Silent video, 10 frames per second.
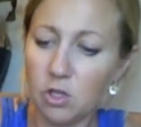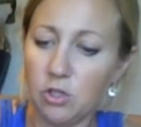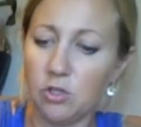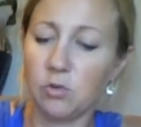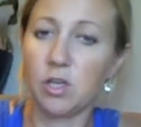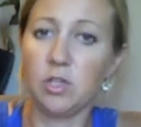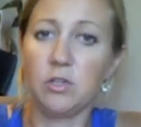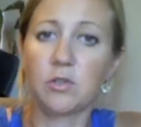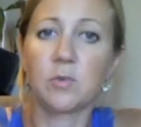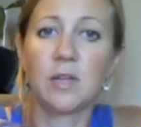You can
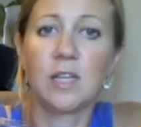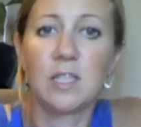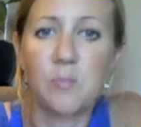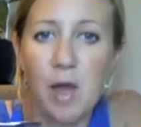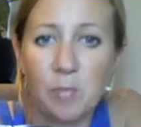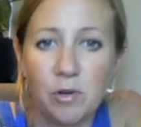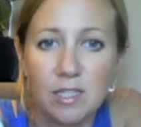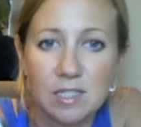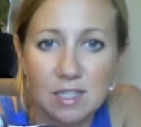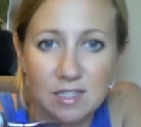use one of these bad
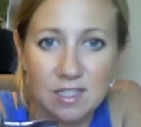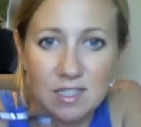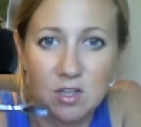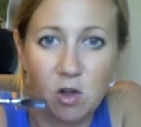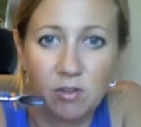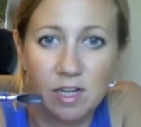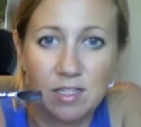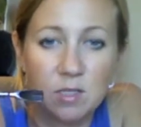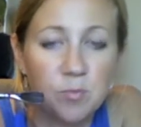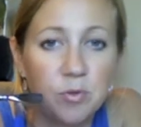boys. This is called a
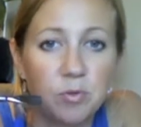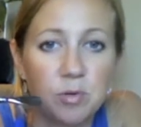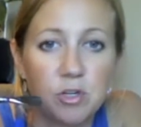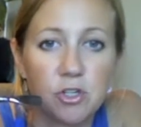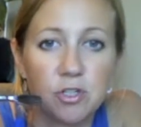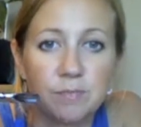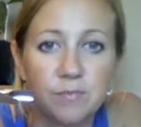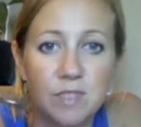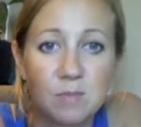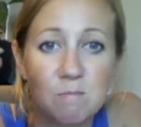spoon pusher.
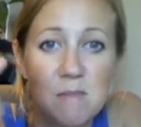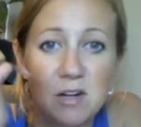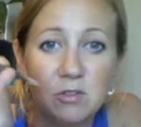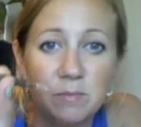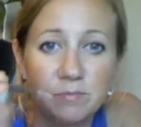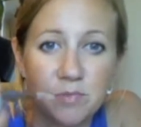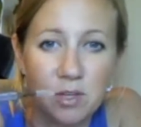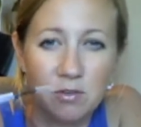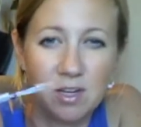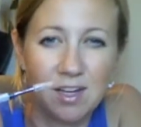It's metal.
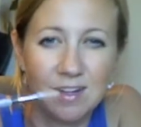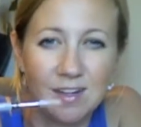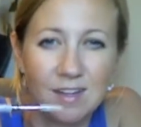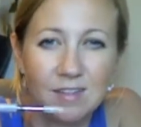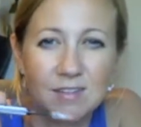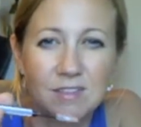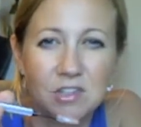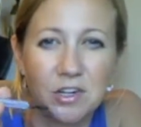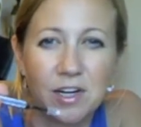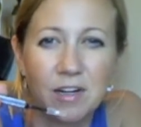You can get it at
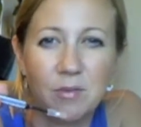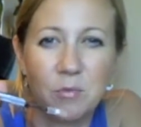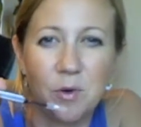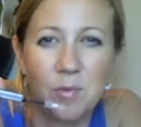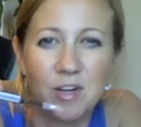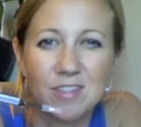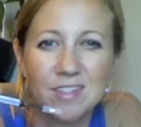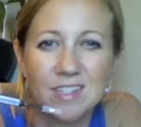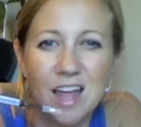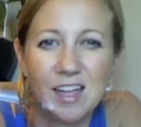Target, Walmart,
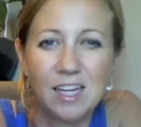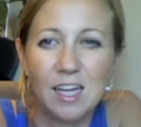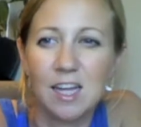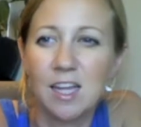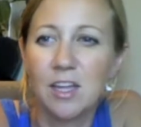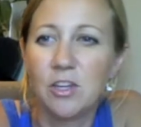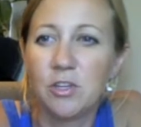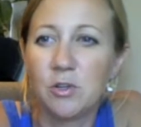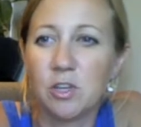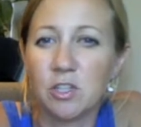Sally.
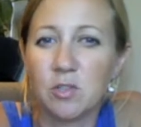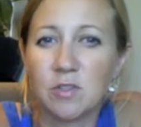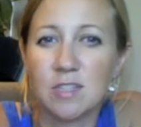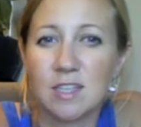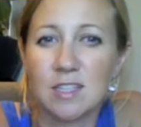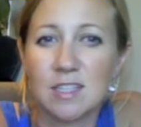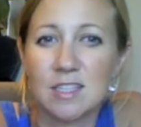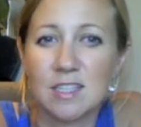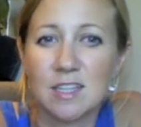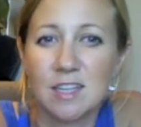You can use
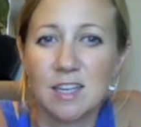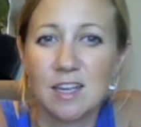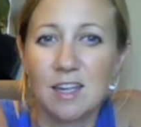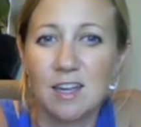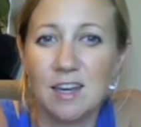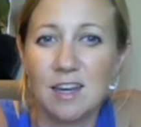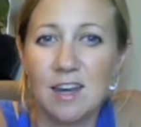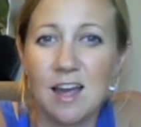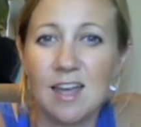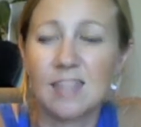this
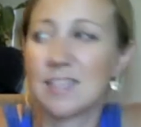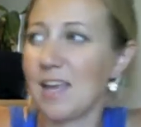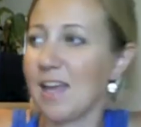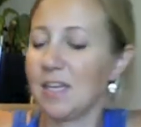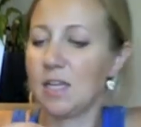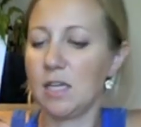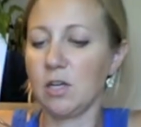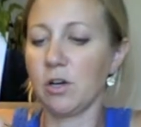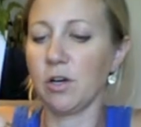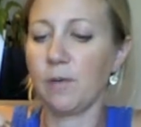nice end
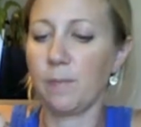here